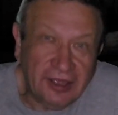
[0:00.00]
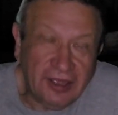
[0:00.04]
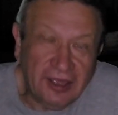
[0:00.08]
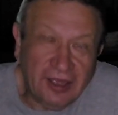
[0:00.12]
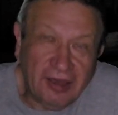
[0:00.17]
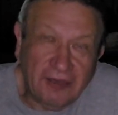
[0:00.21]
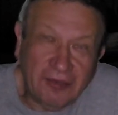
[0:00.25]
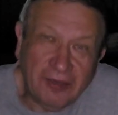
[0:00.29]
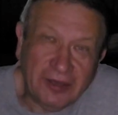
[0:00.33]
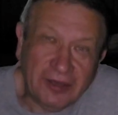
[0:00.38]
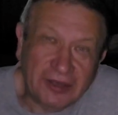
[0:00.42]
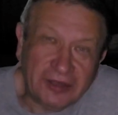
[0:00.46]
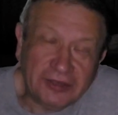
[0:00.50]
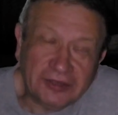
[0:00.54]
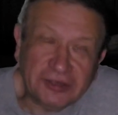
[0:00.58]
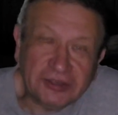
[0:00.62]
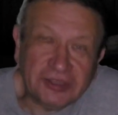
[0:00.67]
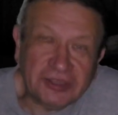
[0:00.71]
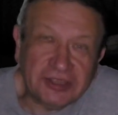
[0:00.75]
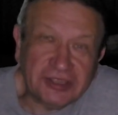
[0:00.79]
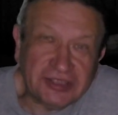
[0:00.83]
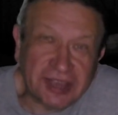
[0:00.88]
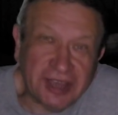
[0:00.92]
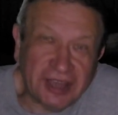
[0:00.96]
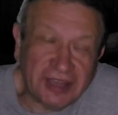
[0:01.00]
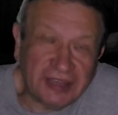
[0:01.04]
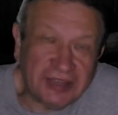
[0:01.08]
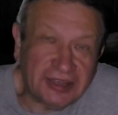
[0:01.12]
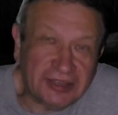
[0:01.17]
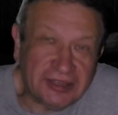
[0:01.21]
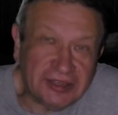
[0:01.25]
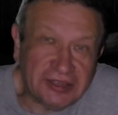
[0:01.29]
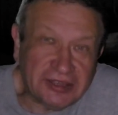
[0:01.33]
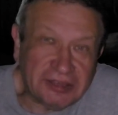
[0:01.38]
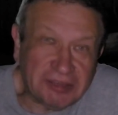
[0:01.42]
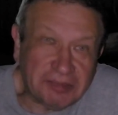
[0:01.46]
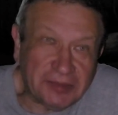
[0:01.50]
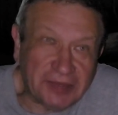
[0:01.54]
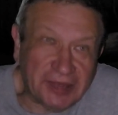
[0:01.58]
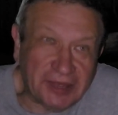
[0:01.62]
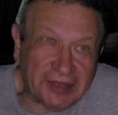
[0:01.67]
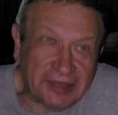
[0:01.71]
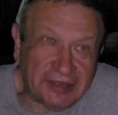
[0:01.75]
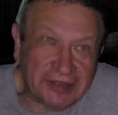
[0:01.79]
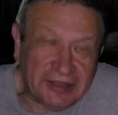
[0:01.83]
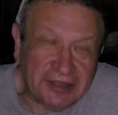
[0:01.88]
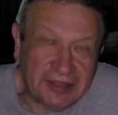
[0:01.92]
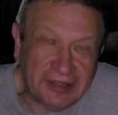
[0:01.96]
Well, not exactly this plant,
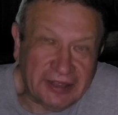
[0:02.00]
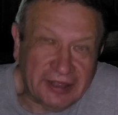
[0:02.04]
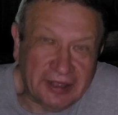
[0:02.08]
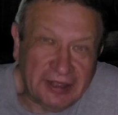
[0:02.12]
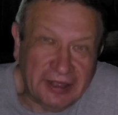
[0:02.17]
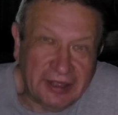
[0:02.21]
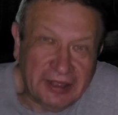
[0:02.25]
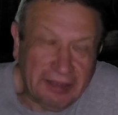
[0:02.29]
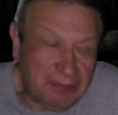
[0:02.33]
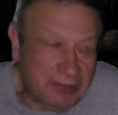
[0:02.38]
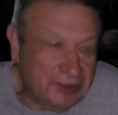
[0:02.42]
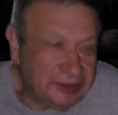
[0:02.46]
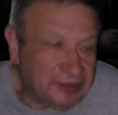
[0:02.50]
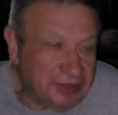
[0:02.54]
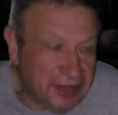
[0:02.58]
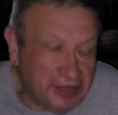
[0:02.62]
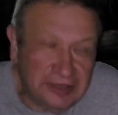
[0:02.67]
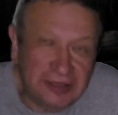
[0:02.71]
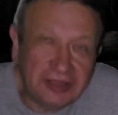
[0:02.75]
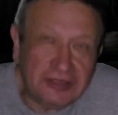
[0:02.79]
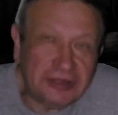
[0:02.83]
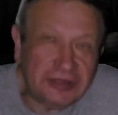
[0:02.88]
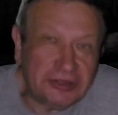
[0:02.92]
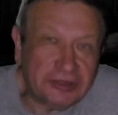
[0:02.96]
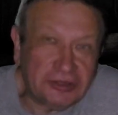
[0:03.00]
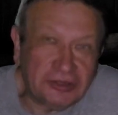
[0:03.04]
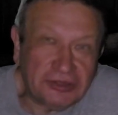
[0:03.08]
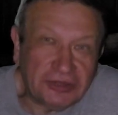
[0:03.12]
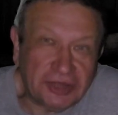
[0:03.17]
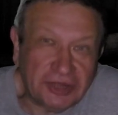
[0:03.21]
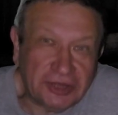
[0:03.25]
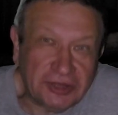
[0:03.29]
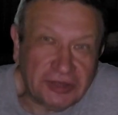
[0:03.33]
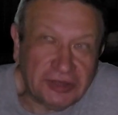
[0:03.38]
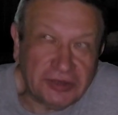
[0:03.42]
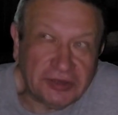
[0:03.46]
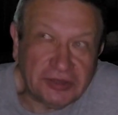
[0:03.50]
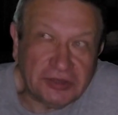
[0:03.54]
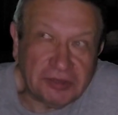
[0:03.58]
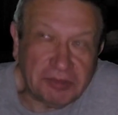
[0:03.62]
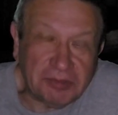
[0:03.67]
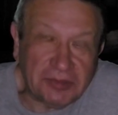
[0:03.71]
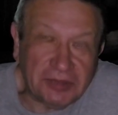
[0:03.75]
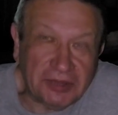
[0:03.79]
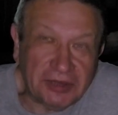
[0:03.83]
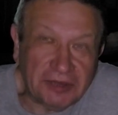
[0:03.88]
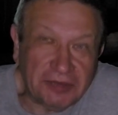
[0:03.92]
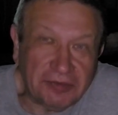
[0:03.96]
but I need to introduce
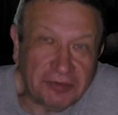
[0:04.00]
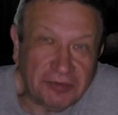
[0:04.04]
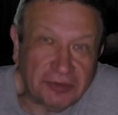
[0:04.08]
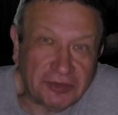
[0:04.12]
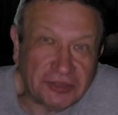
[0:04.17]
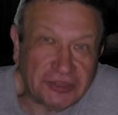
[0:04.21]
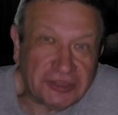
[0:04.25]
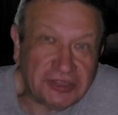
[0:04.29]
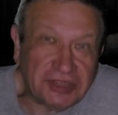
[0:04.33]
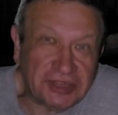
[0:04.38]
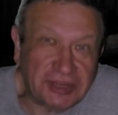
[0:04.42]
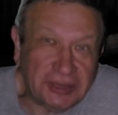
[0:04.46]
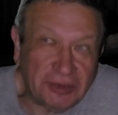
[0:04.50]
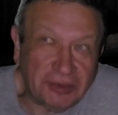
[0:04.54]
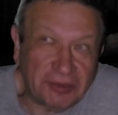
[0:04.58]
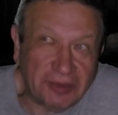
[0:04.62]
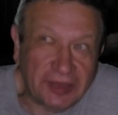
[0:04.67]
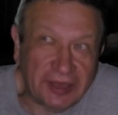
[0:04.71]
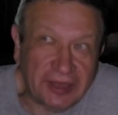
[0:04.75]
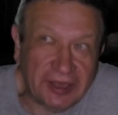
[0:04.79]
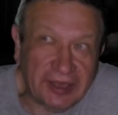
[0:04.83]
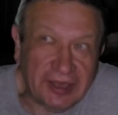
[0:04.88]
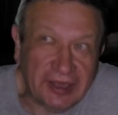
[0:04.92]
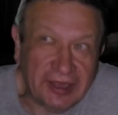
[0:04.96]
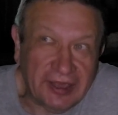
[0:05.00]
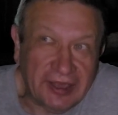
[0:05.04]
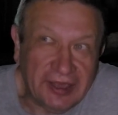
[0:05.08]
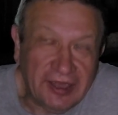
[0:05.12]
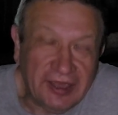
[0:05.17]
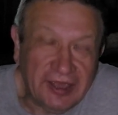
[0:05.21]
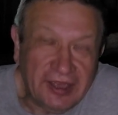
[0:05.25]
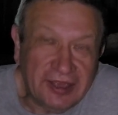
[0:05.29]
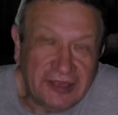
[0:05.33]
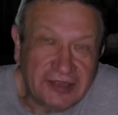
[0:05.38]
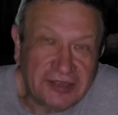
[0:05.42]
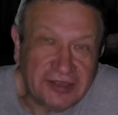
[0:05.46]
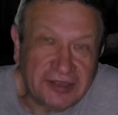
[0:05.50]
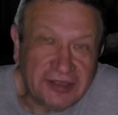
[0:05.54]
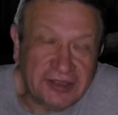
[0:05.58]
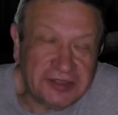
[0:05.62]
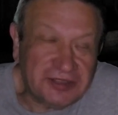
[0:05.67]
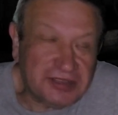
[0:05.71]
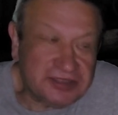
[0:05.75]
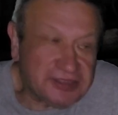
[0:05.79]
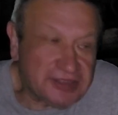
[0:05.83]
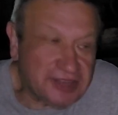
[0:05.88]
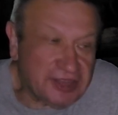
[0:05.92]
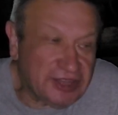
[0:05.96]
plant first anyway. So this
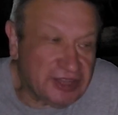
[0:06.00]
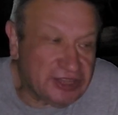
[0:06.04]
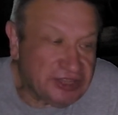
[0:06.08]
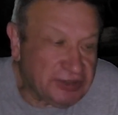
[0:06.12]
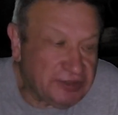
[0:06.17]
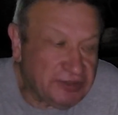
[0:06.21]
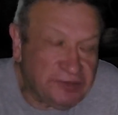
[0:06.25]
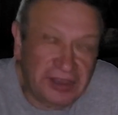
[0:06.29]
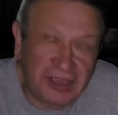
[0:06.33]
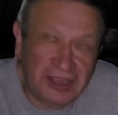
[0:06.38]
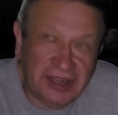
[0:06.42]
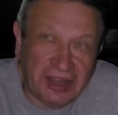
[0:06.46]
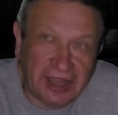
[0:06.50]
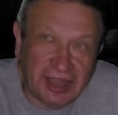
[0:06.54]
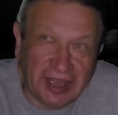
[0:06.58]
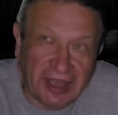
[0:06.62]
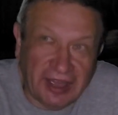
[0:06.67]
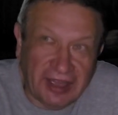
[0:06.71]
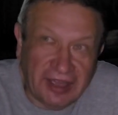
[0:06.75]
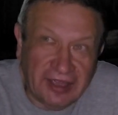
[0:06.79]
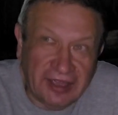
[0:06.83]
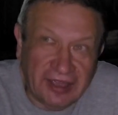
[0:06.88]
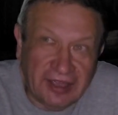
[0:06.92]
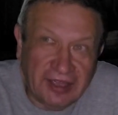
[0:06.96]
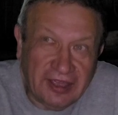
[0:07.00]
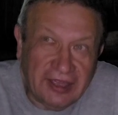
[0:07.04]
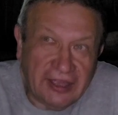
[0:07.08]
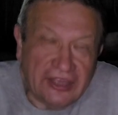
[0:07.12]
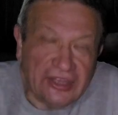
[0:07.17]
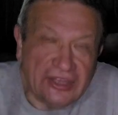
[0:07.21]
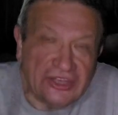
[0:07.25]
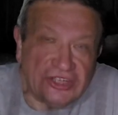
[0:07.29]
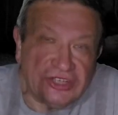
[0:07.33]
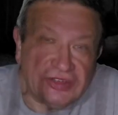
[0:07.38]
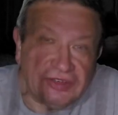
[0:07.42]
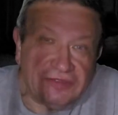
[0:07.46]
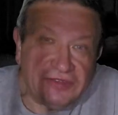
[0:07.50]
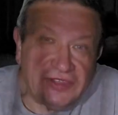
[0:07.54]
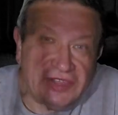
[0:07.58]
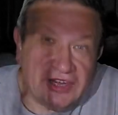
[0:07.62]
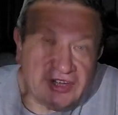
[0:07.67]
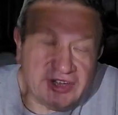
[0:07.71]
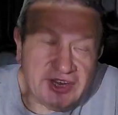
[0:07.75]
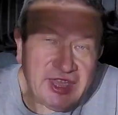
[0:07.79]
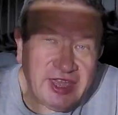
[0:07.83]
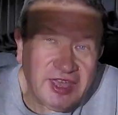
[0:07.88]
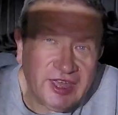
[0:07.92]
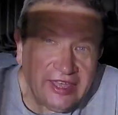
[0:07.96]
is Echeveria.
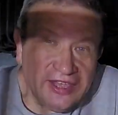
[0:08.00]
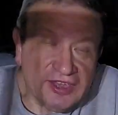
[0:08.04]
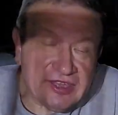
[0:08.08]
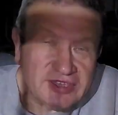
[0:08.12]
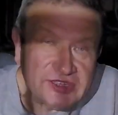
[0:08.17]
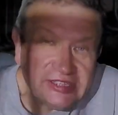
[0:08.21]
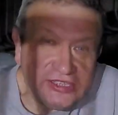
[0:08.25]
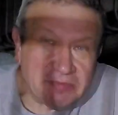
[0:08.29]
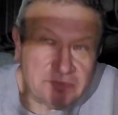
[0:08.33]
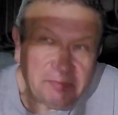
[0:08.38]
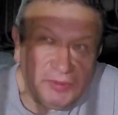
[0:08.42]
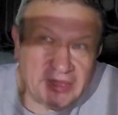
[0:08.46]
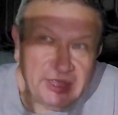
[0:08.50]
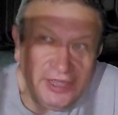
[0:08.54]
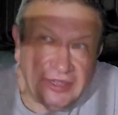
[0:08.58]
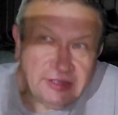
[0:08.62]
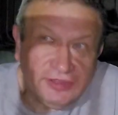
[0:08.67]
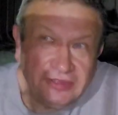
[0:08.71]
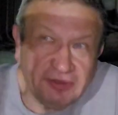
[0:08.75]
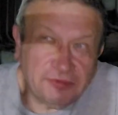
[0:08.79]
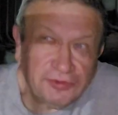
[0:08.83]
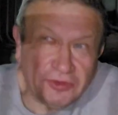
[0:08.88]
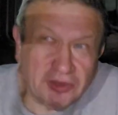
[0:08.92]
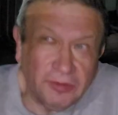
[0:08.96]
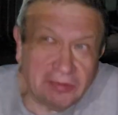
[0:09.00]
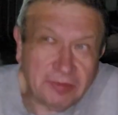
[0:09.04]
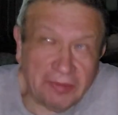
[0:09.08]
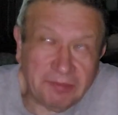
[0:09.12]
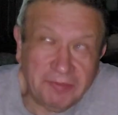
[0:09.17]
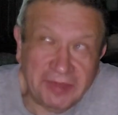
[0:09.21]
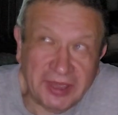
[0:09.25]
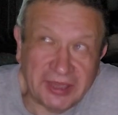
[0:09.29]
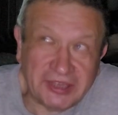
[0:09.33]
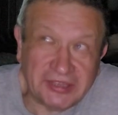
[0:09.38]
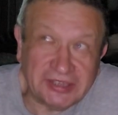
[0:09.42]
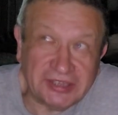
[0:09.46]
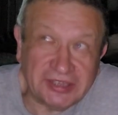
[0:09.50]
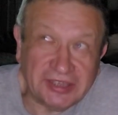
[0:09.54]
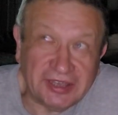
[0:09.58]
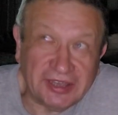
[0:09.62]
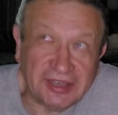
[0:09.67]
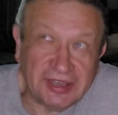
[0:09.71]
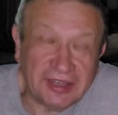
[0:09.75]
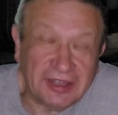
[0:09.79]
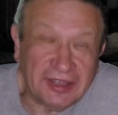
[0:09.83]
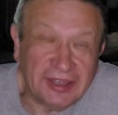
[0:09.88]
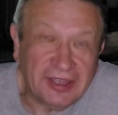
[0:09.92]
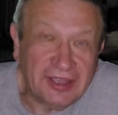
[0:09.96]
Echeveria is a plant from
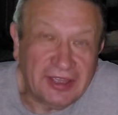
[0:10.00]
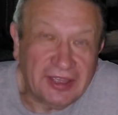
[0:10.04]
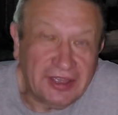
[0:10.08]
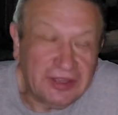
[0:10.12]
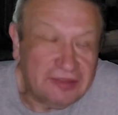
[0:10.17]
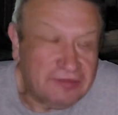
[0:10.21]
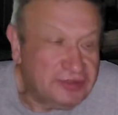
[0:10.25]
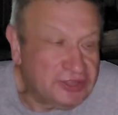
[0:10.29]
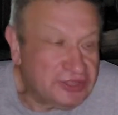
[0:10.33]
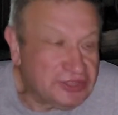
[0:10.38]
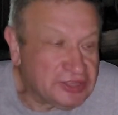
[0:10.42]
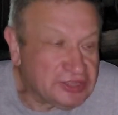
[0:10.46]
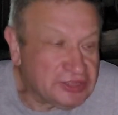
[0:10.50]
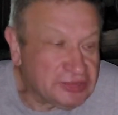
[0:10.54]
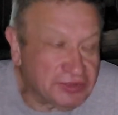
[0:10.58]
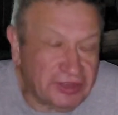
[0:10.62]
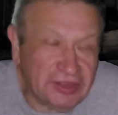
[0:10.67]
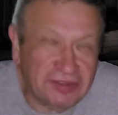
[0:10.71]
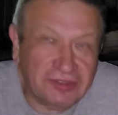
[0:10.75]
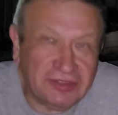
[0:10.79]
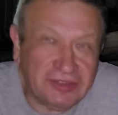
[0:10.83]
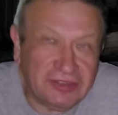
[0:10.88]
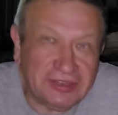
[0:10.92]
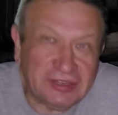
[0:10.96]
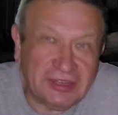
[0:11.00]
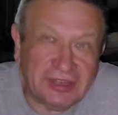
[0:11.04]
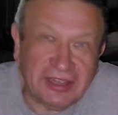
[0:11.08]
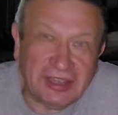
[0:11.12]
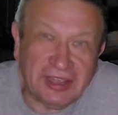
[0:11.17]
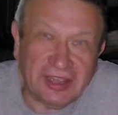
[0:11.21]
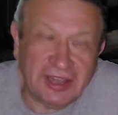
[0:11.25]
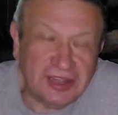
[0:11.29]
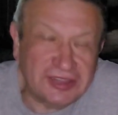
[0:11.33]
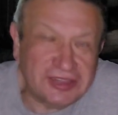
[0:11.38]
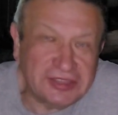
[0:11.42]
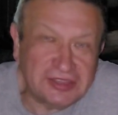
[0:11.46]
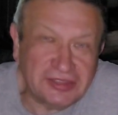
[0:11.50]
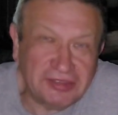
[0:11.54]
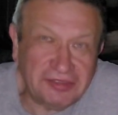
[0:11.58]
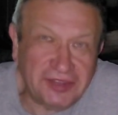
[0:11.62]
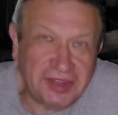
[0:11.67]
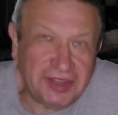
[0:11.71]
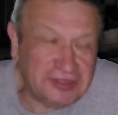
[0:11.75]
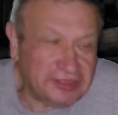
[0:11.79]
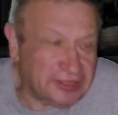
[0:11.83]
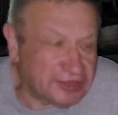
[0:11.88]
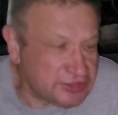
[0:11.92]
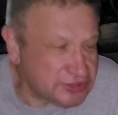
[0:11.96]
Mexico which is frequently
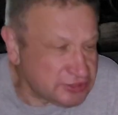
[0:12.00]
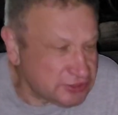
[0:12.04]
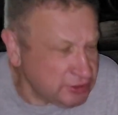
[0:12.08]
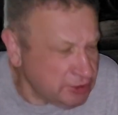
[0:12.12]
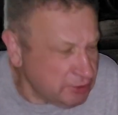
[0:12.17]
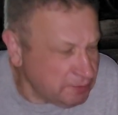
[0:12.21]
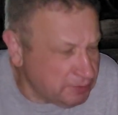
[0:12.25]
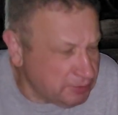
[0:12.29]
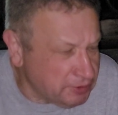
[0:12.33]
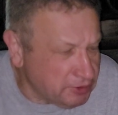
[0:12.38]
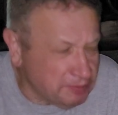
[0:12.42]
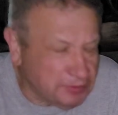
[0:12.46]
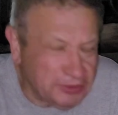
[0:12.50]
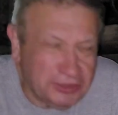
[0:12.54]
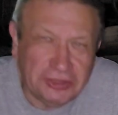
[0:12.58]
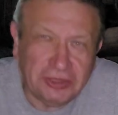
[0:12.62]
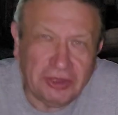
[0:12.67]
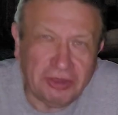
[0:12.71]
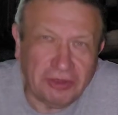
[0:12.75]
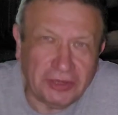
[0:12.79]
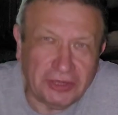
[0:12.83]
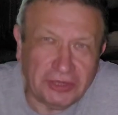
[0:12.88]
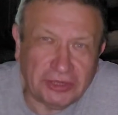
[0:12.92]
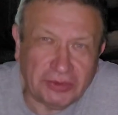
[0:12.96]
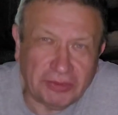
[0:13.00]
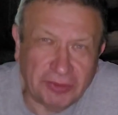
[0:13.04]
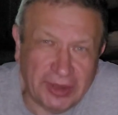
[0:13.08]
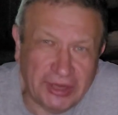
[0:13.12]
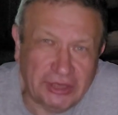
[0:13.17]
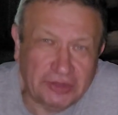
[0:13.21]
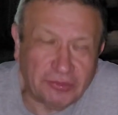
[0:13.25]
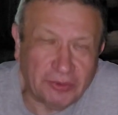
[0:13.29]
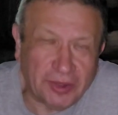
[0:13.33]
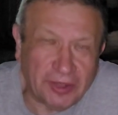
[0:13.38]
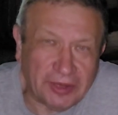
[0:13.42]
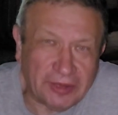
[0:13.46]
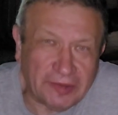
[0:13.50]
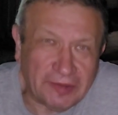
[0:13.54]
cultivated, so you probably know it quite well.